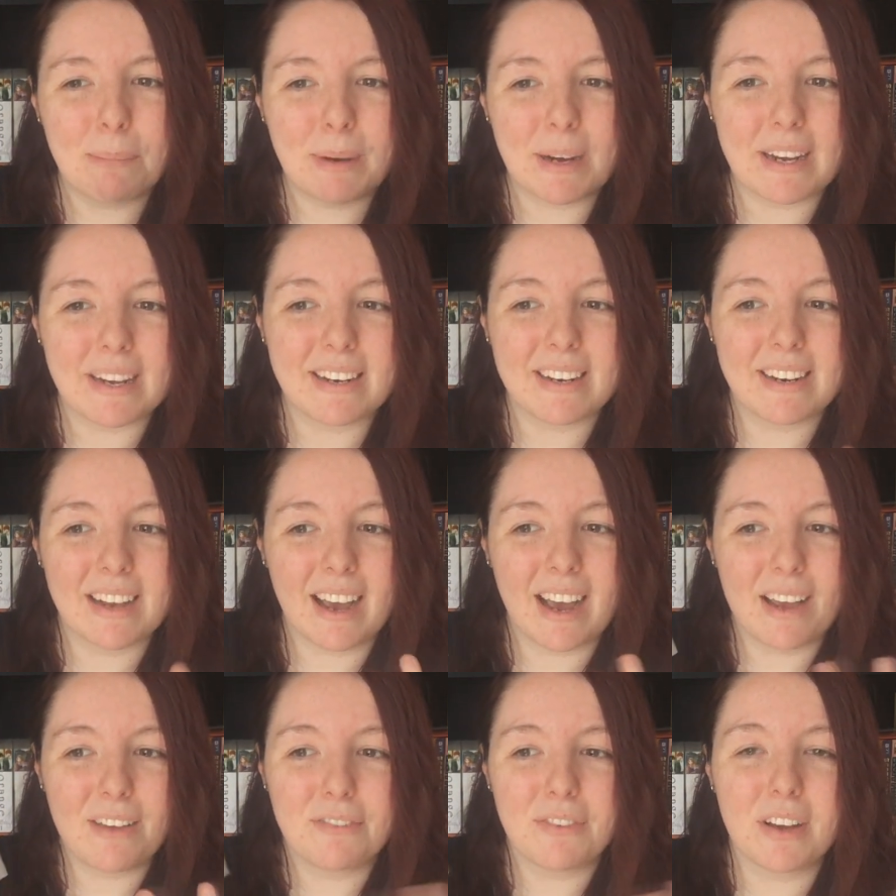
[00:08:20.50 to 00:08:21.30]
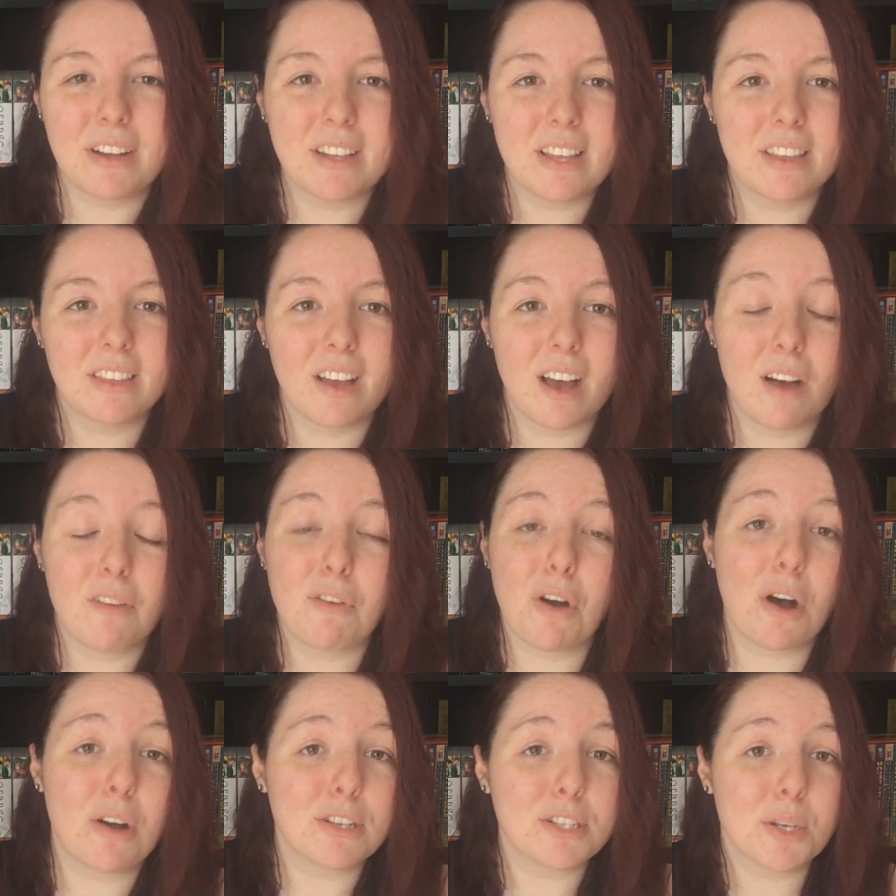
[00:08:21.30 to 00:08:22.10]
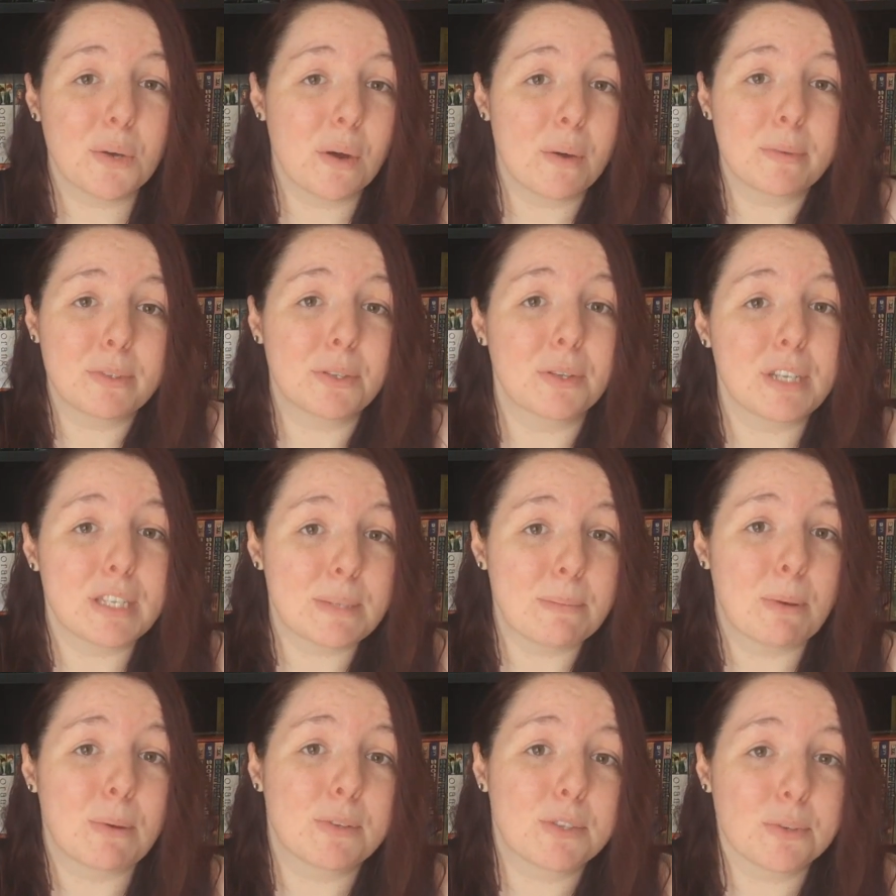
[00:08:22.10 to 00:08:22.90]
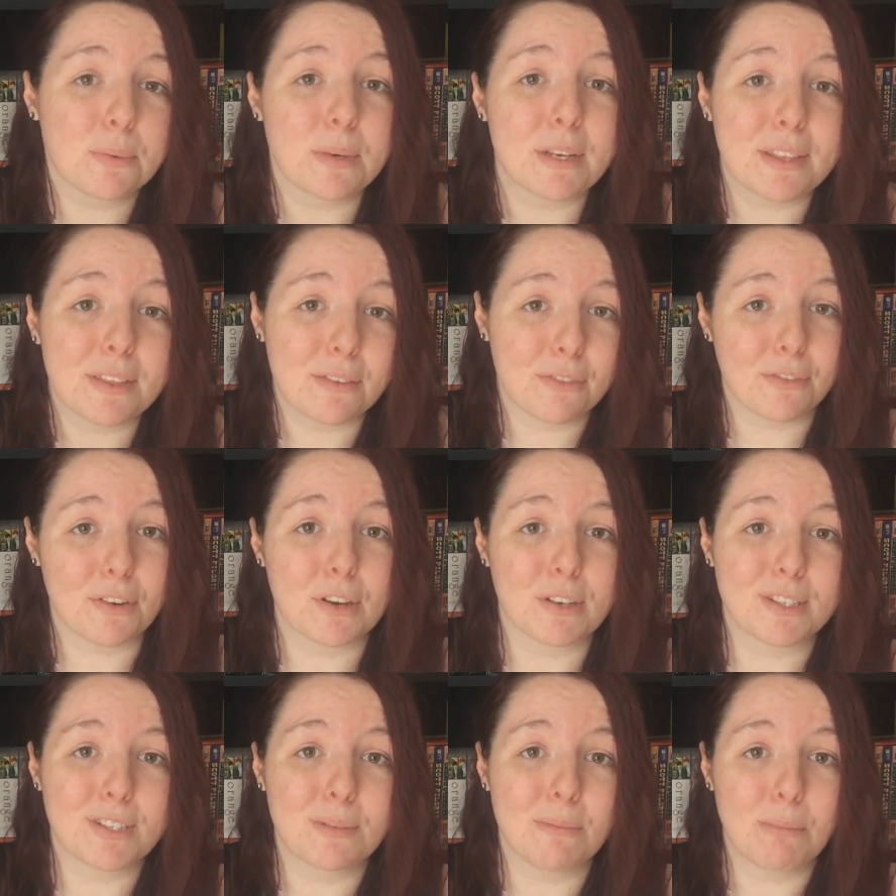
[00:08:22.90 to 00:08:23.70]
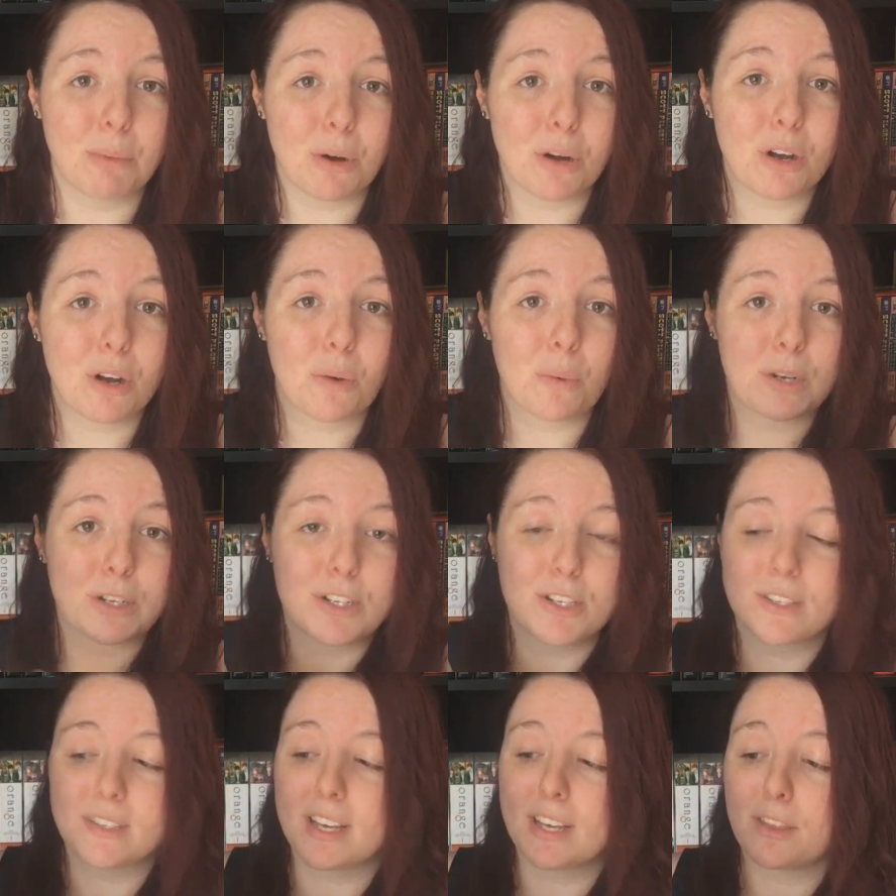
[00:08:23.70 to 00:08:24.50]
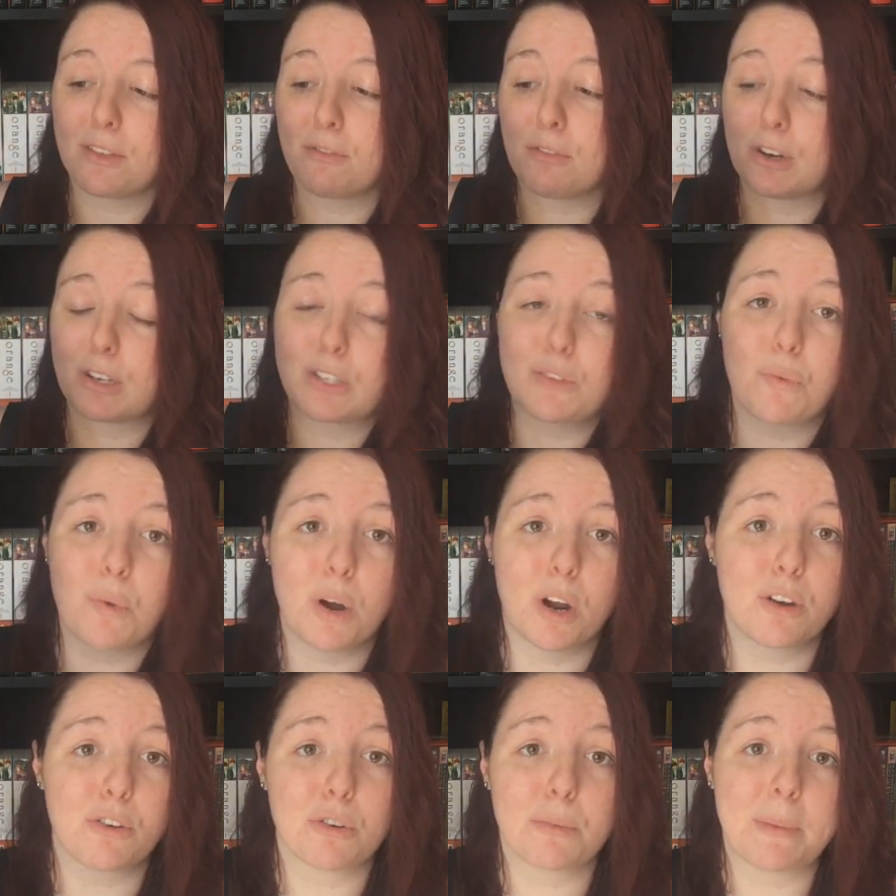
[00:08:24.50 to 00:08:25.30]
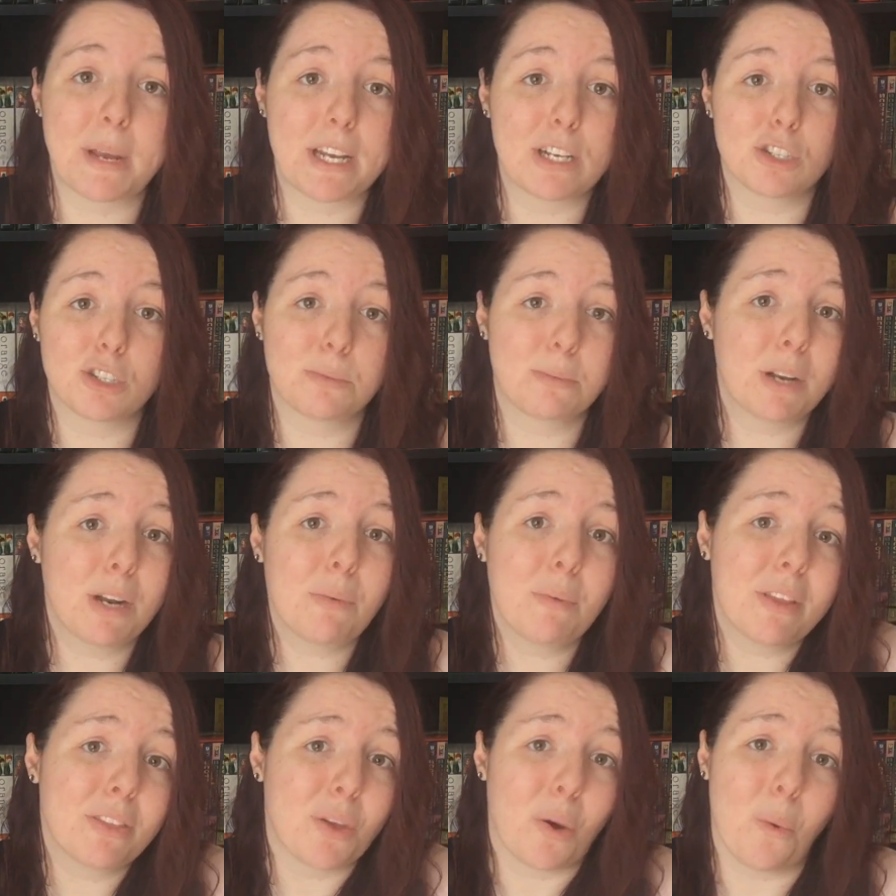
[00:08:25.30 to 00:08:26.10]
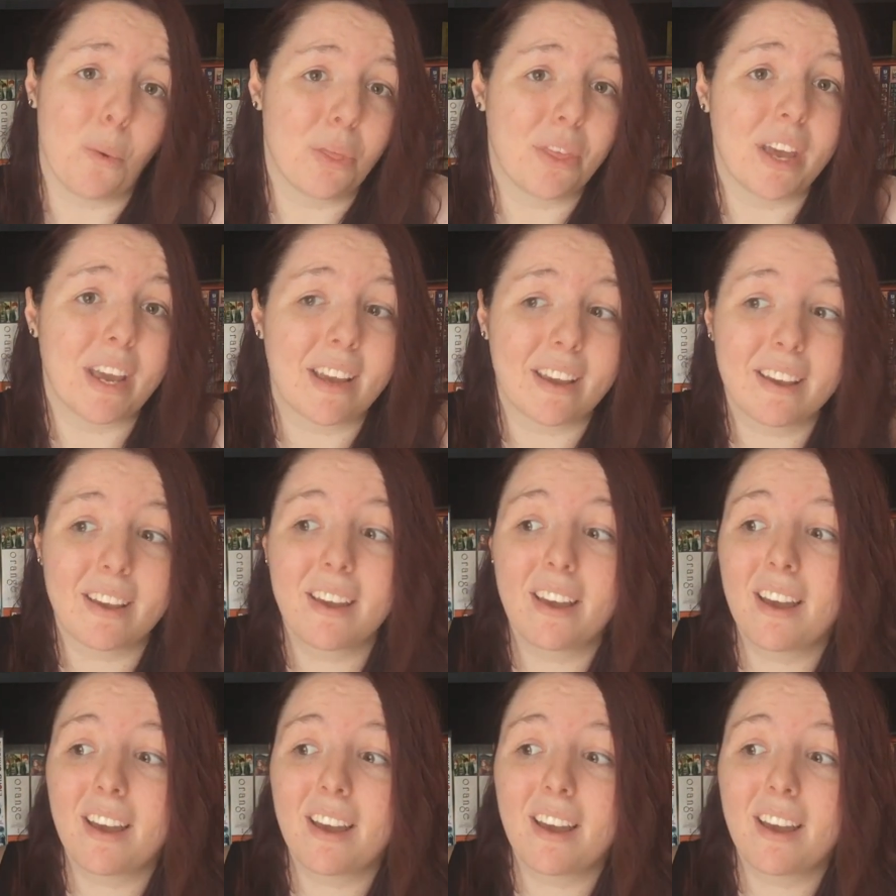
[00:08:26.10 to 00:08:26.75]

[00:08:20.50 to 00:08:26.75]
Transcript: but I fell in love. Also, I was only supposed to read the first book, which is like the first 400 pages, but I read the whole thing.